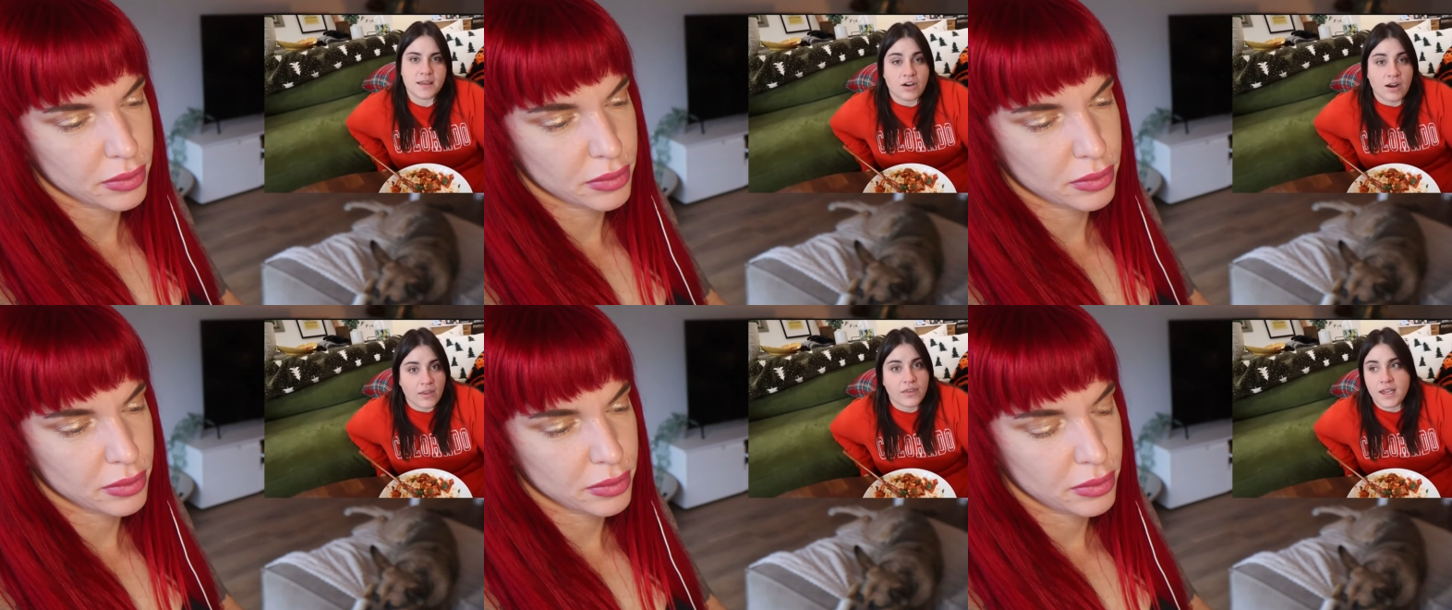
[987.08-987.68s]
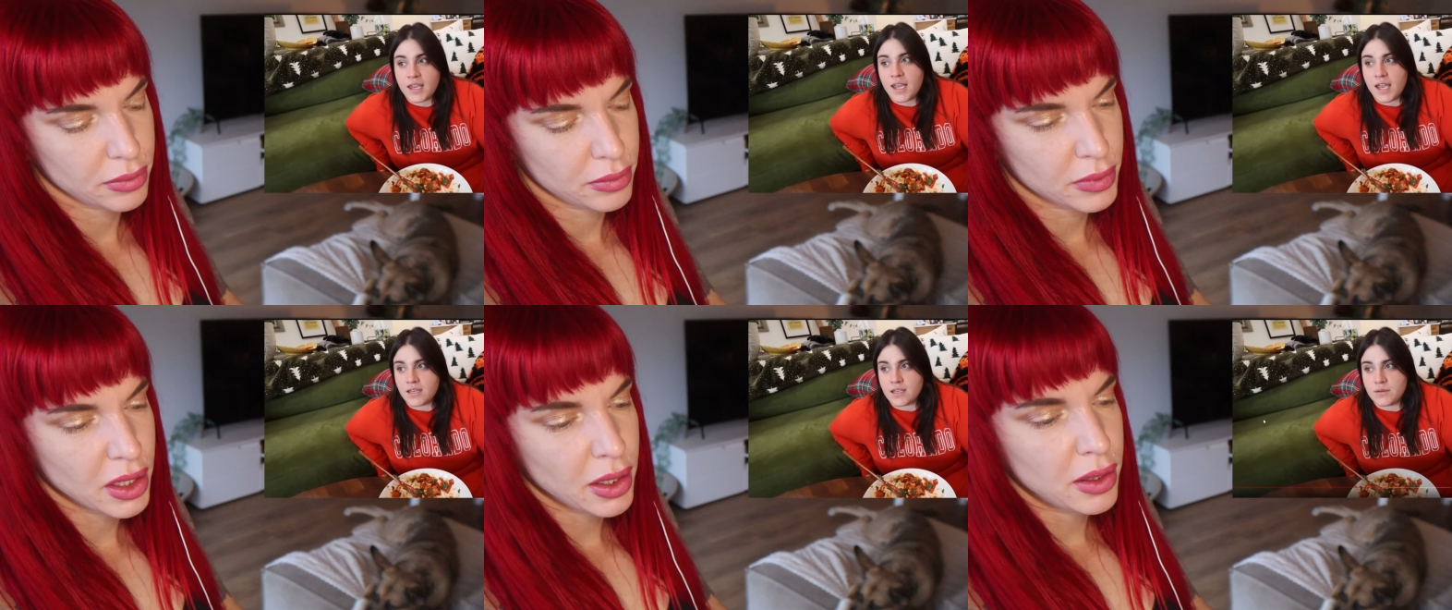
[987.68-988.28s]
Speaker 1: that are healthy
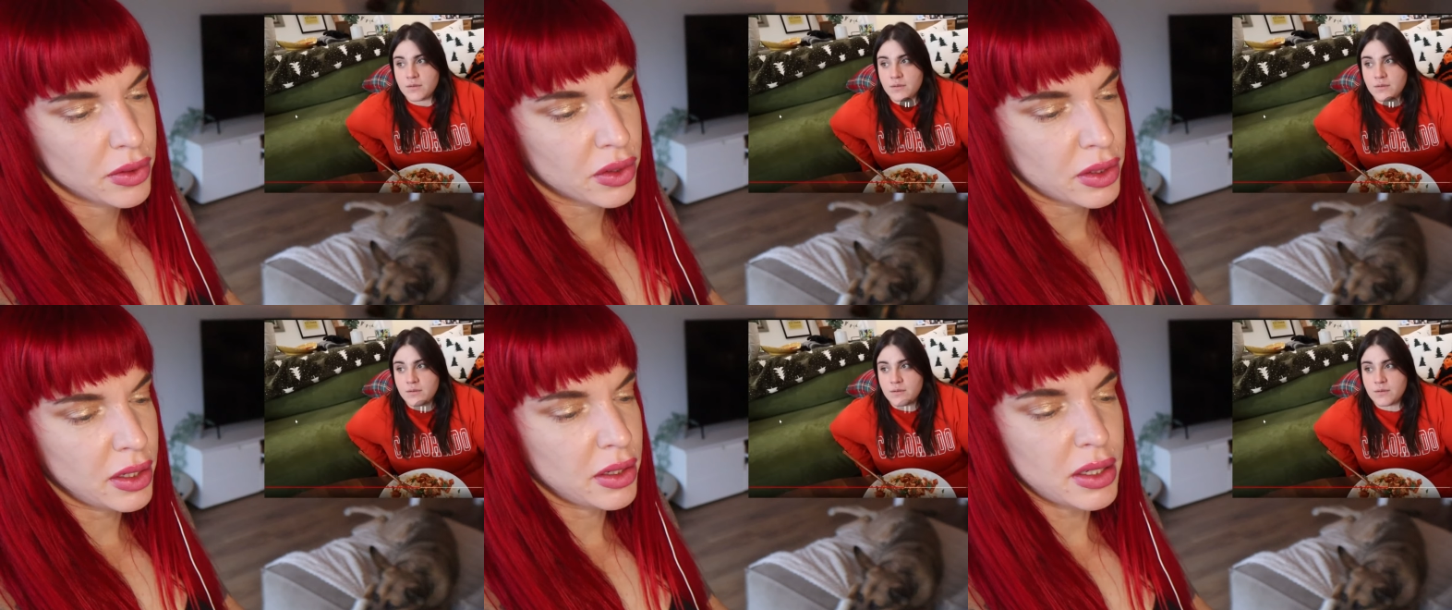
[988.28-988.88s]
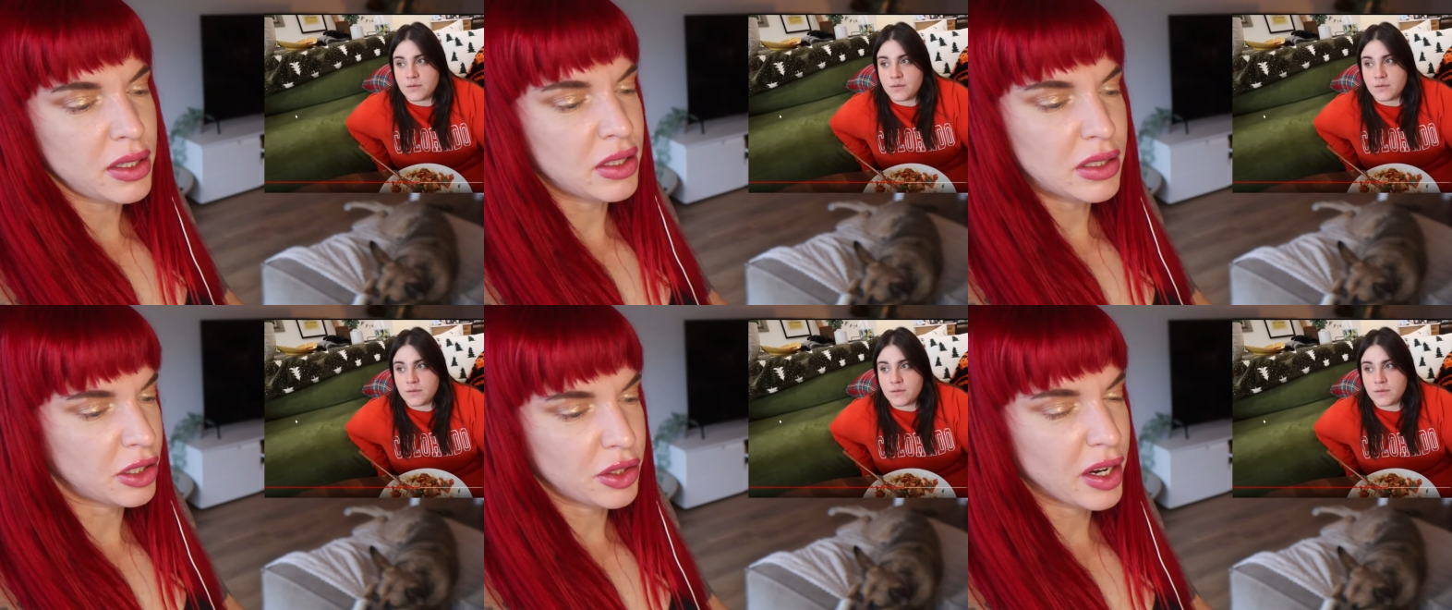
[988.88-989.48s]
and you...
Speaker 2: Didn't,
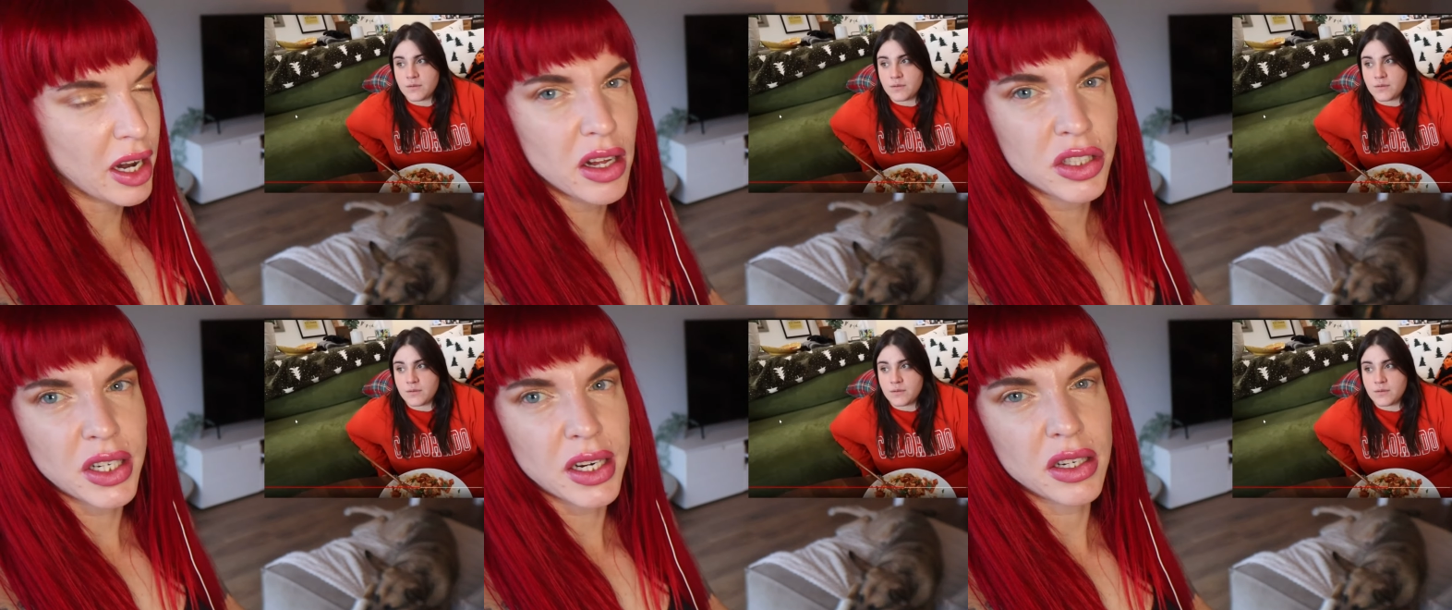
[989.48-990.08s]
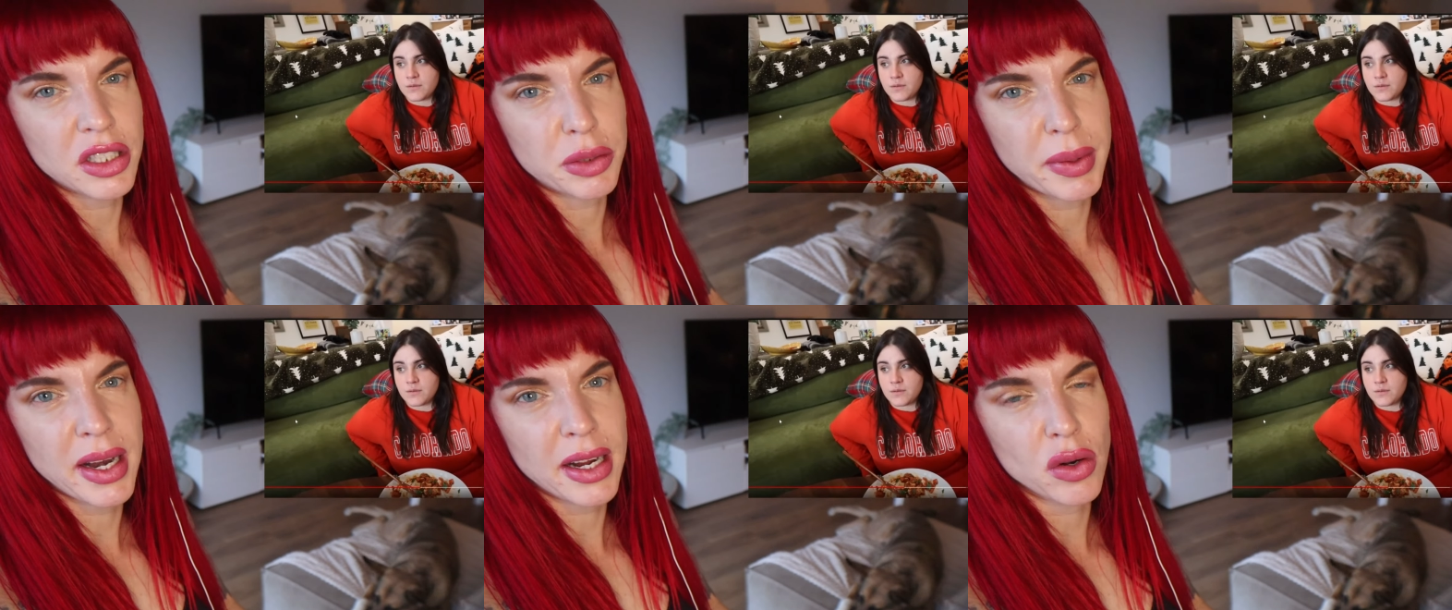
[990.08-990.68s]
didn't she do that last year? Because she
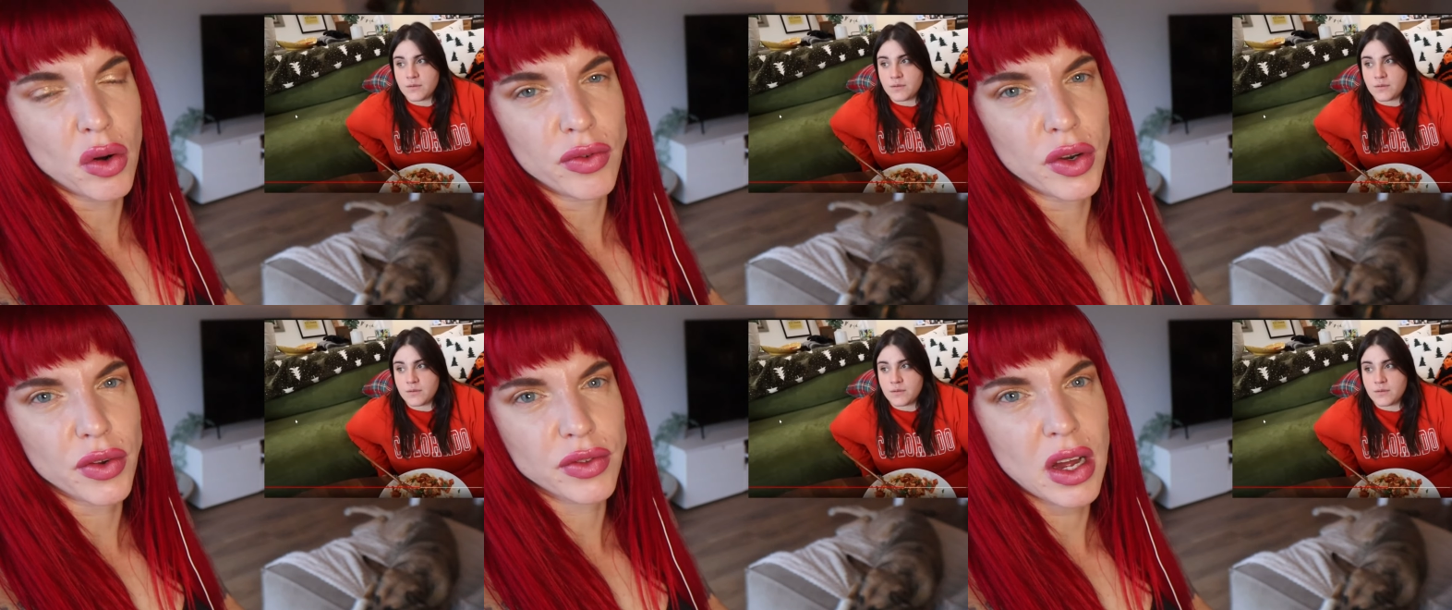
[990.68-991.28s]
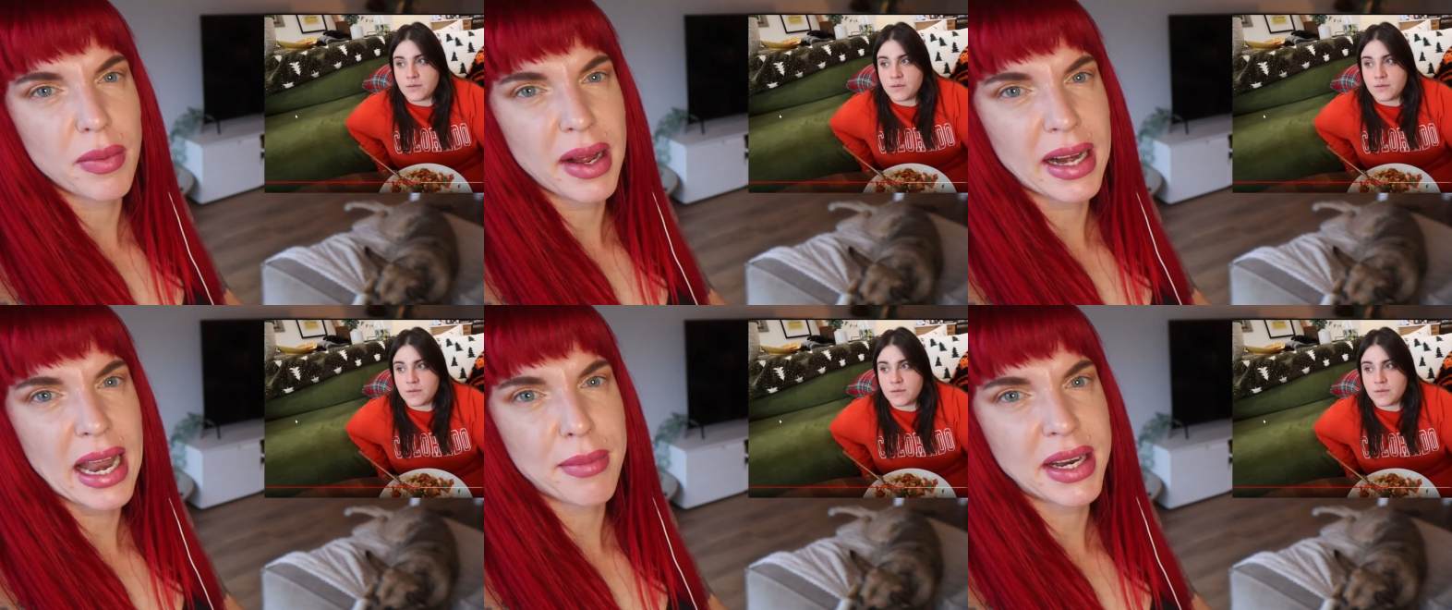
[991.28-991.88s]
spent like an awful lot of time like
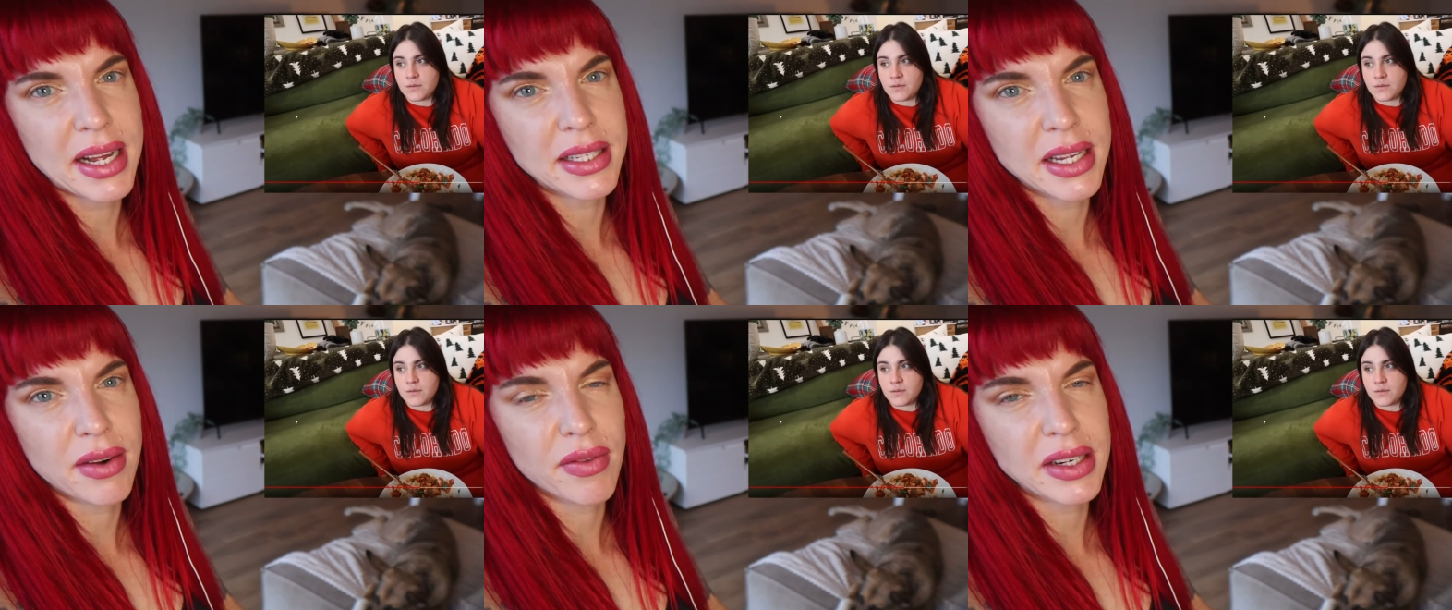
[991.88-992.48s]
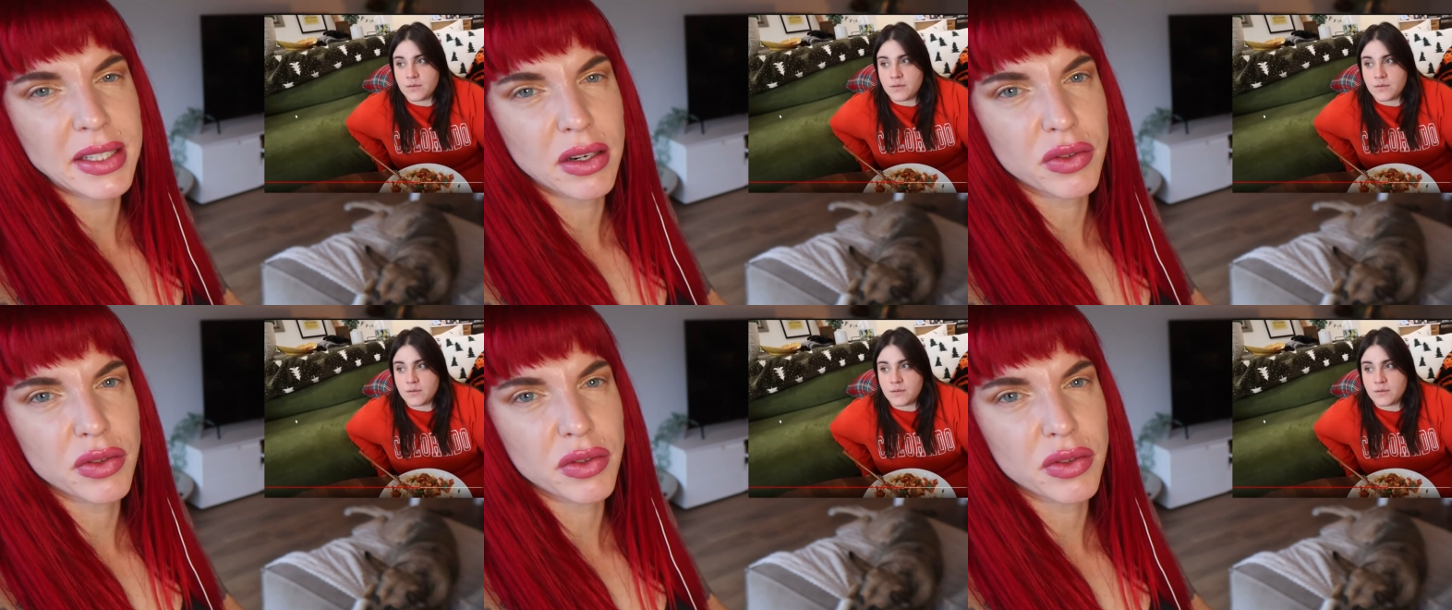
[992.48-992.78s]
laminating and writing